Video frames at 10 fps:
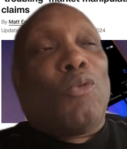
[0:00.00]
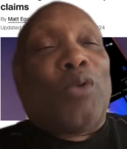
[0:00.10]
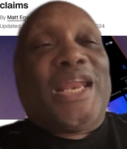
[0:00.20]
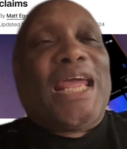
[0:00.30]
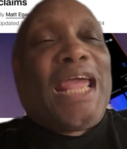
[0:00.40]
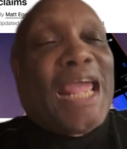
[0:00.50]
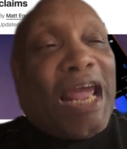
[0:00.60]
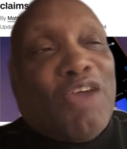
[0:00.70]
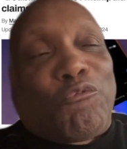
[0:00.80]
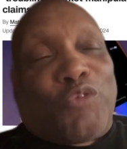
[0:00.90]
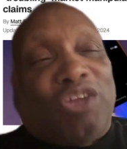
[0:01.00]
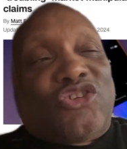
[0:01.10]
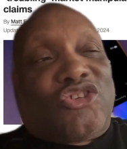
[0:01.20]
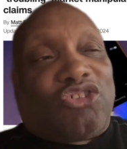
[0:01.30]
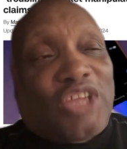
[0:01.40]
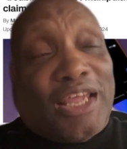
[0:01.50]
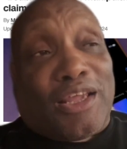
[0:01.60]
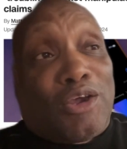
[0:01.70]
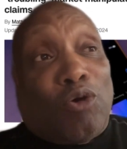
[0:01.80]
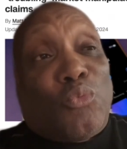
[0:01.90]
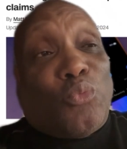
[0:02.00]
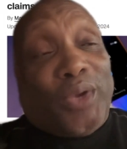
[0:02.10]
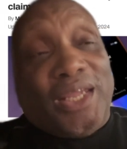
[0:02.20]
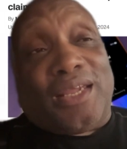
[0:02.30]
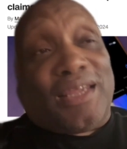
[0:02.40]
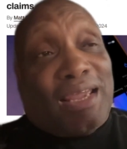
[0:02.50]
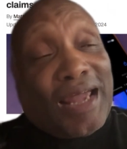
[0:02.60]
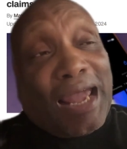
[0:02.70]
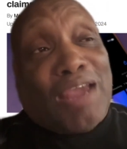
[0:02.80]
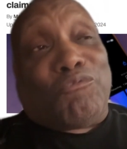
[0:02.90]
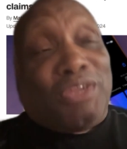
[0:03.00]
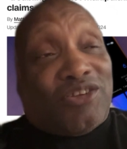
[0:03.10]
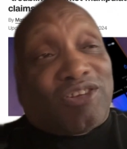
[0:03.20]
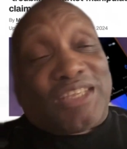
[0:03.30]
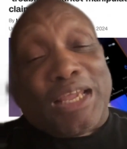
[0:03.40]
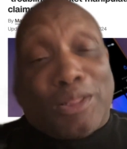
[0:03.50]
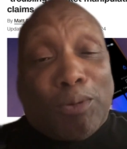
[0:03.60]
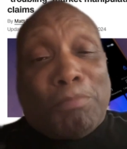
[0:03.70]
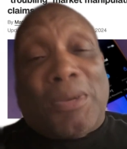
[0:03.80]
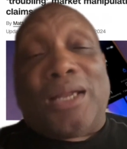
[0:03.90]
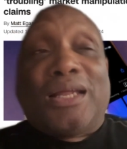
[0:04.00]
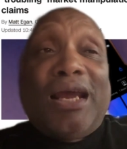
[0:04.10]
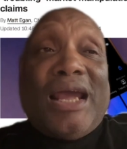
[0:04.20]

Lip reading: when every single week, every single month,